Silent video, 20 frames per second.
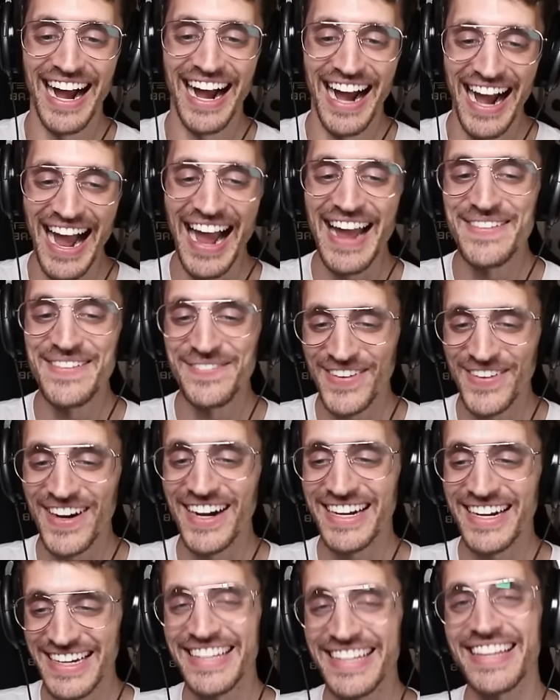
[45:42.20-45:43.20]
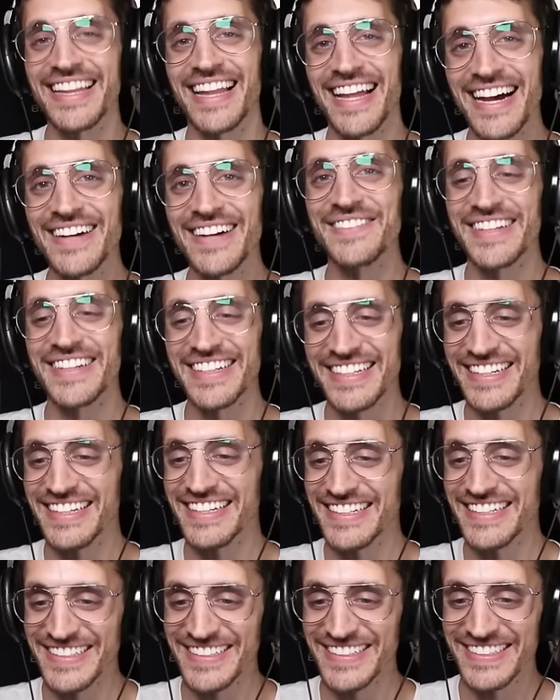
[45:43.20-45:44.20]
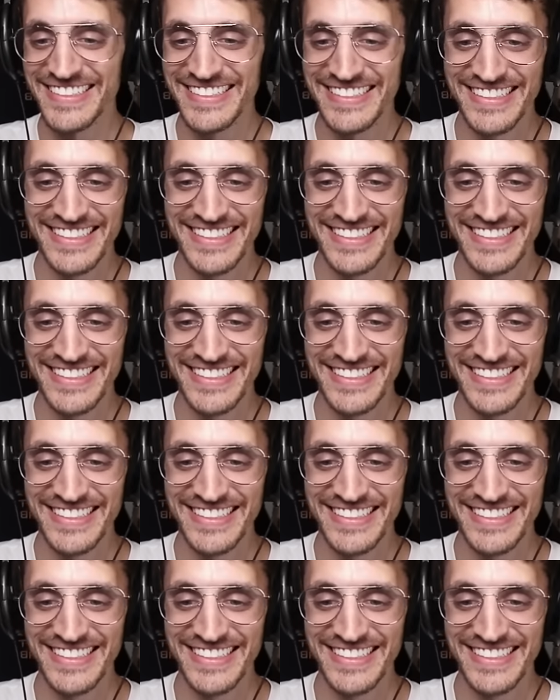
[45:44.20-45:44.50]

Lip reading: I fucking love it, dude.